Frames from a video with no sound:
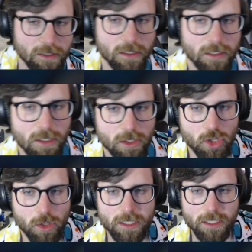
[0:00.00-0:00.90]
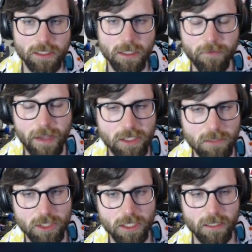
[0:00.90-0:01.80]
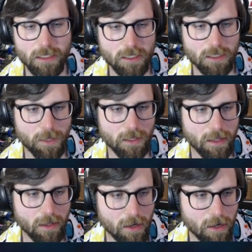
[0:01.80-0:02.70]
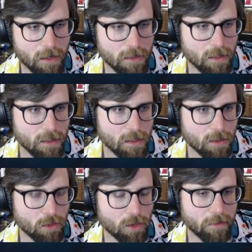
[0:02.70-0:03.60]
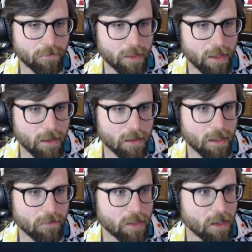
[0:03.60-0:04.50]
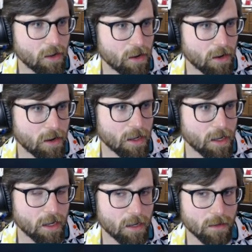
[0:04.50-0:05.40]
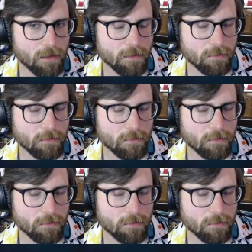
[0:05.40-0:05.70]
long as they're choiced in some fashion, which I anticipate they are, or if they are